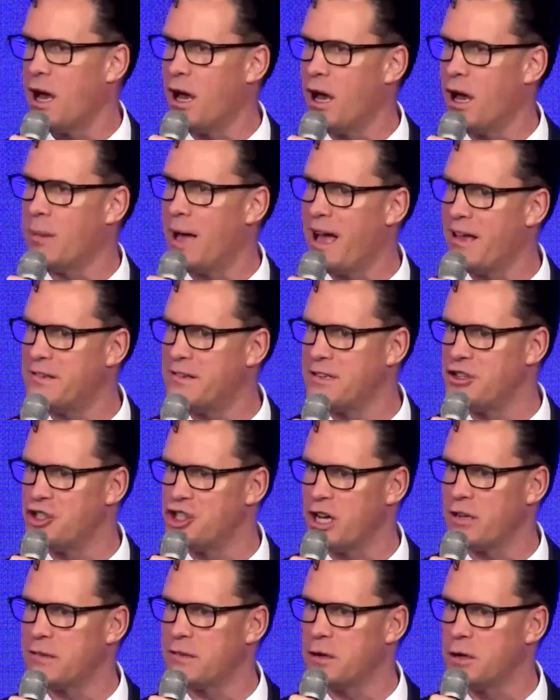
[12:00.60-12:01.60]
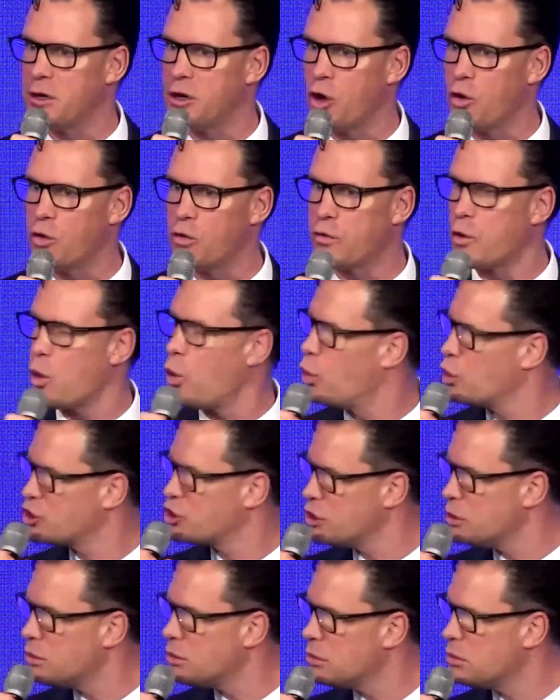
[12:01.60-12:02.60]
has injected a note of
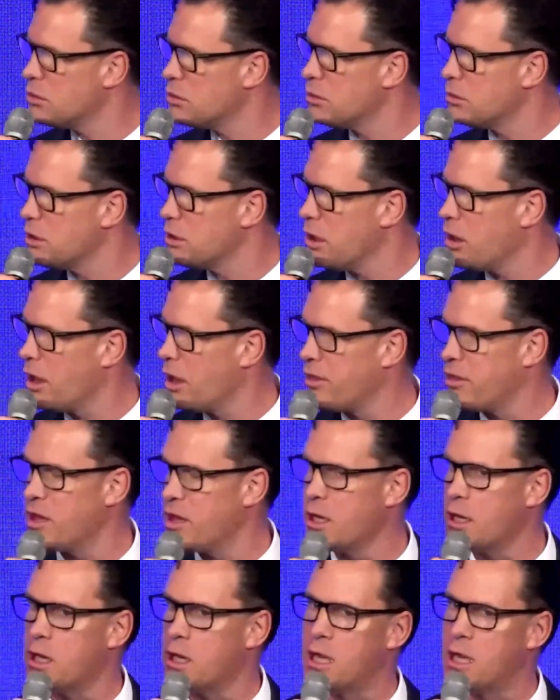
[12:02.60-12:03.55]
caution, I think,